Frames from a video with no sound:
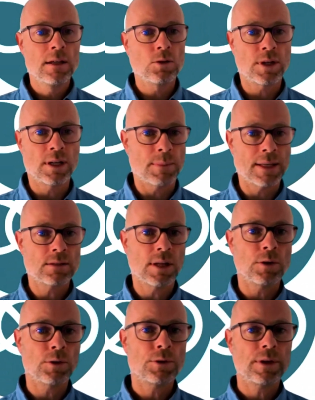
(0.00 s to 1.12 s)
looking at mental
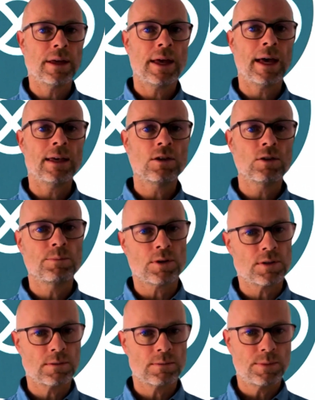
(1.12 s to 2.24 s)
health, how you could
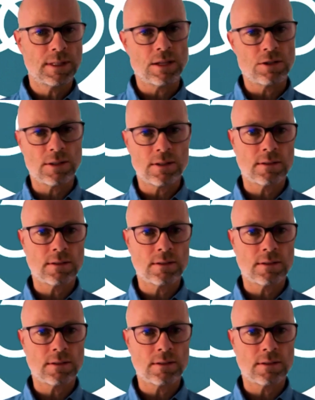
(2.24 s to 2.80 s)
potentially